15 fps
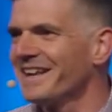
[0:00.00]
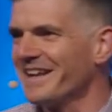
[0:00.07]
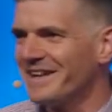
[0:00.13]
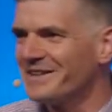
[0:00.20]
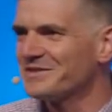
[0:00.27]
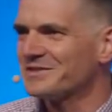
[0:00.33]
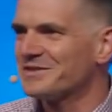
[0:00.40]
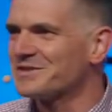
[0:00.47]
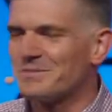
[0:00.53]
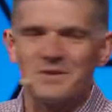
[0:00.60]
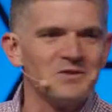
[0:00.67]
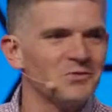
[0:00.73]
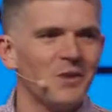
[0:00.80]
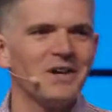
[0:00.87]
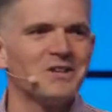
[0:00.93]
And Allison
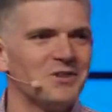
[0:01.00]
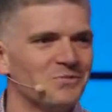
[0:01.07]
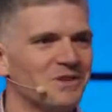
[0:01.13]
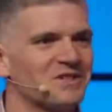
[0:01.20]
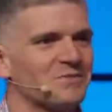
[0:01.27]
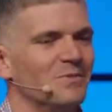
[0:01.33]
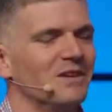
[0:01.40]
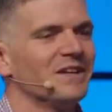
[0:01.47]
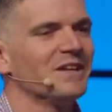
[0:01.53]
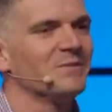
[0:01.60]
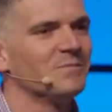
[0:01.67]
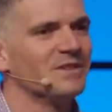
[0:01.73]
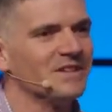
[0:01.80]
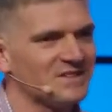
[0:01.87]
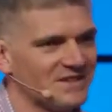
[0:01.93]
spends way too much money,
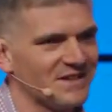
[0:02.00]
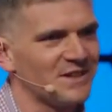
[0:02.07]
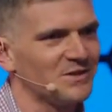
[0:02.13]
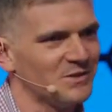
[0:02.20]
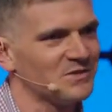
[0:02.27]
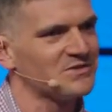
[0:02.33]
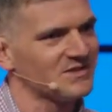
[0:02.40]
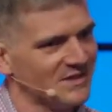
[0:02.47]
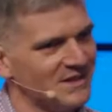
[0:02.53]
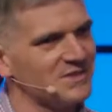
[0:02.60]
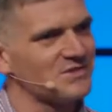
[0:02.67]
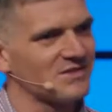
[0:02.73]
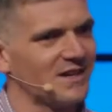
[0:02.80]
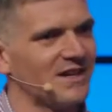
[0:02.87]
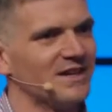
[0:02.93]
but it's getting close to
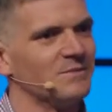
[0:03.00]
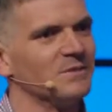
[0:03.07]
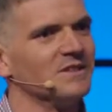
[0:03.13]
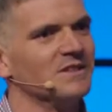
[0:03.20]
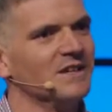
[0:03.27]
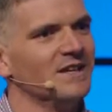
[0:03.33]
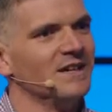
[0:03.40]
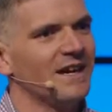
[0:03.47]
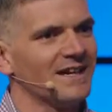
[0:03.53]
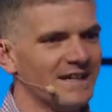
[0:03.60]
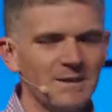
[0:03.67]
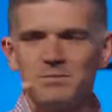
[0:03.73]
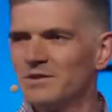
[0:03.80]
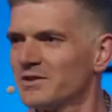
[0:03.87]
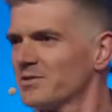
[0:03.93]
lunchtime. And I
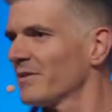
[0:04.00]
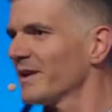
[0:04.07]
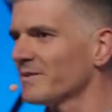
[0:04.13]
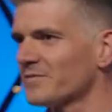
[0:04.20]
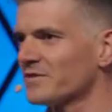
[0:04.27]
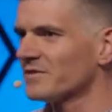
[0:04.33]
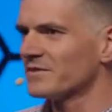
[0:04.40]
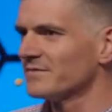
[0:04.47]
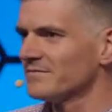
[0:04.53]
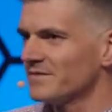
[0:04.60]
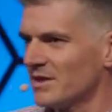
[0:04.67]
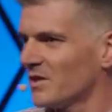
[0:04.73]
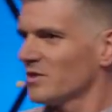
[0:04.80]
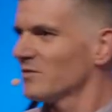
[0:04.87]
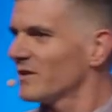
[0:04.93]
keep looking around for
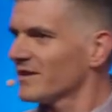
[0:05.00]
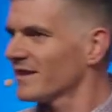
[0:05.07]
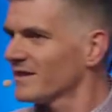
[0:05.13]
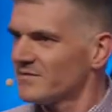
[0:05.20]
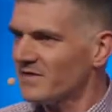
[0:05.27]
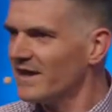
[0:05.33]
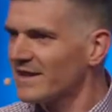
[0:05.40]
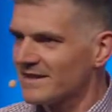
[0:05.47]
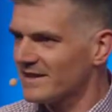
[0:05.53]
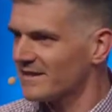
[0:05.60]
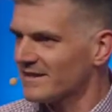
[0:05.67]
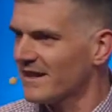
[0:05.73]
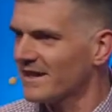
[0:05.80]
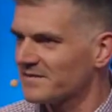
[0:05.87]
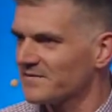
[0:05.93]
the Hard Rock Cafe and I
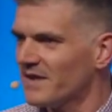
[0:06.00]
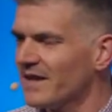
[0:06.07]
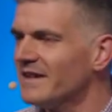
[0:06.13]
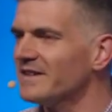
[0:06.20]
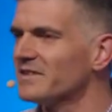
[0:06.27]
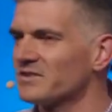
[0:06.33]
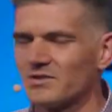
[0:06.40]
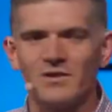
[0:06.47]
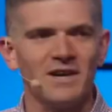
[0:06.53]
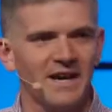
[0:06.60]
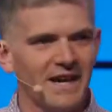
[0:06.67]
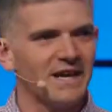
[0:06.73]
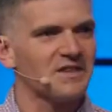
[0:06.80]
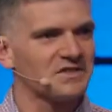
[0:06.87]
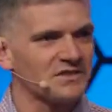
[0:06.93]
can't find it. So I
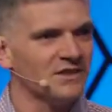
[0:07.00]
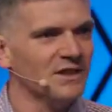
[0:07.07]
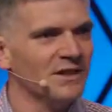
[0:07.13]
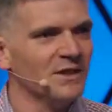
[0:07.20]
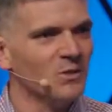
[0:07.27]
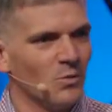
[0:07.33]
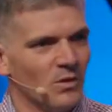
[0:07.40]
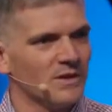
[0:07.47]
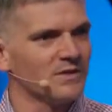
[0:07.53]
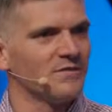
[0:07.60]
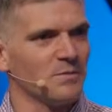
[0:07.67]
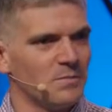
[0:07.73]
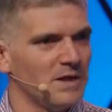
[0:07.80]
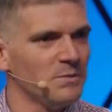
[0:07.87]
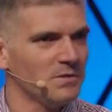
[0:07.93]
asked one of
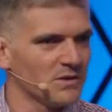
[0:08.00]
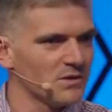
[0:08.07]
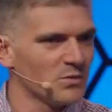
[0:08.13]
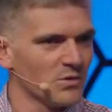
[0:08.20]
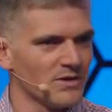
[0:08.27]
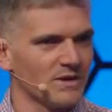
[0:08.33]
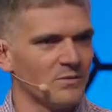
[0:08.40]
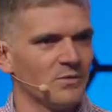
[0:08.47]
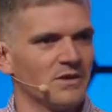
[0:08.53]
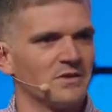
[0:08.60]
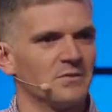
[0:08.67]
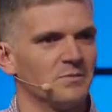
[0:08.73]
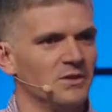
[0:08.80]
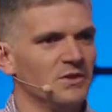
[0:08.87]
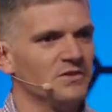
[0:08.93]
the people there working in one of
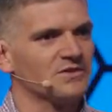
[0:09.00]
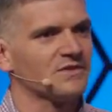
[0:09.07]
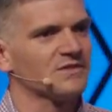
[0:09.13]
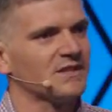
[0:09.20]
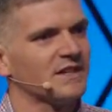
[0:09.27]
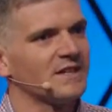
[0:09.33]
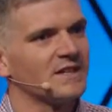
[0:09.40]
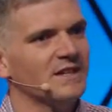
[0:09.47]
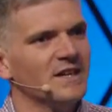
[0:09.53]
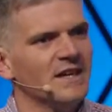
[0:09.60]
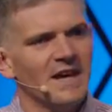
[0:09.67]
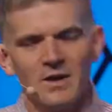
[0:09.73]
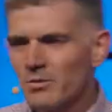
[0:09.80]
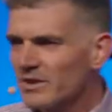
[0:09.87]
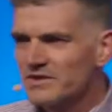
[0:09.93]
the booths, I was like,
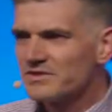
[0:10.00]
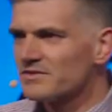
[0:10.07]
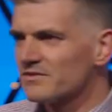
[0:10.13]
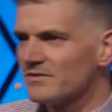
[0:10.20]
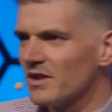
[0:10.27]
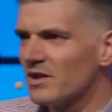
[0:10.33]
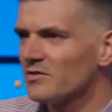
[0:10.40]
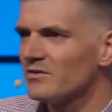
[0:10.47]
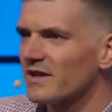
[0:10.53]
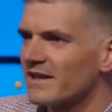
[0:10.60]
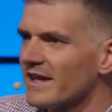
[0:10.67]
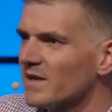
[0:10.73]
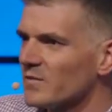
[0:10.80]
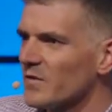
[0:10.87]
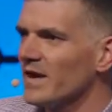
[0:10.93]
hey, where's Hard Rock
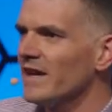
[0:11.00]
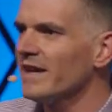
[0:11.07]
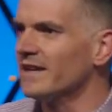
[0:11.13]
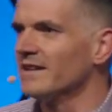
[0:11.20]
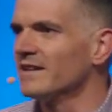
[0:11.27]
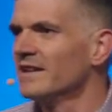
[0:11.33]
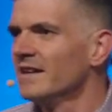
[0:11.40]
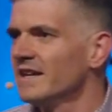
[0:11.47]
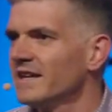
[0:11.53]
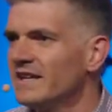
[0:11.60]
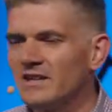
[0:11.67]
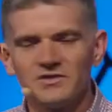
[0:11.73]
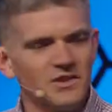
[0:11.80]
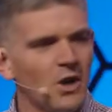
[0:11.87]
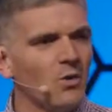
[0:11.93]
Cafe? And he
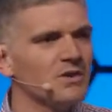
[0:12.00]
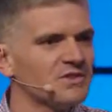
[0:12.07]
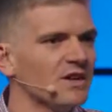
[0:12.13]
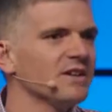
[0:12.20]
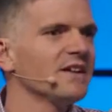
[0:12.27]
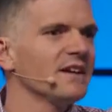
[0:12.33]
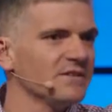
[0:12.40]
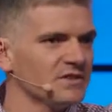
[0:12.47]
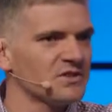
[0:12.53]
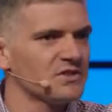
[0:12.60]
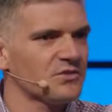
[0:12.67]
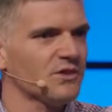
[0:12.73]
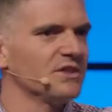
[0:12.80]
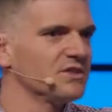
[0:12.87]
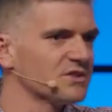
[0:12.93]
goes, oh, it's on down this
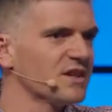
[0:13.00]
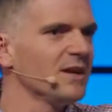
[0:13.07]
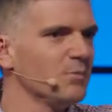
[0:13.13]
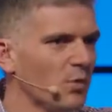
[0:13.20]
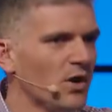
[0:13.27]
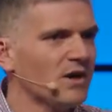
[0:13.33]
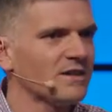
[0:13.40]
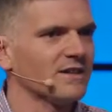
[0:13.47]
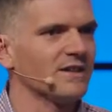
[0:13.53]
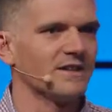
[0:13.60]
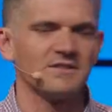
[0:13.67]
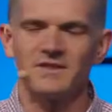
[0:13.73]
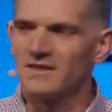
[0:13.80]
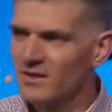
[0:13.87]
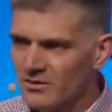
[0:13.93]
street. Just keep walking. I
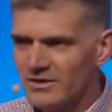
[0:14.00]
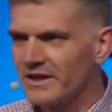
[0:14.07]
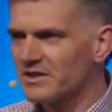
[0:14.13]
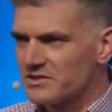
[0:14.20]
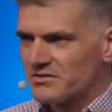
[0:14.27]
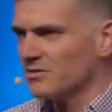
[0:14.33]
was like, okay,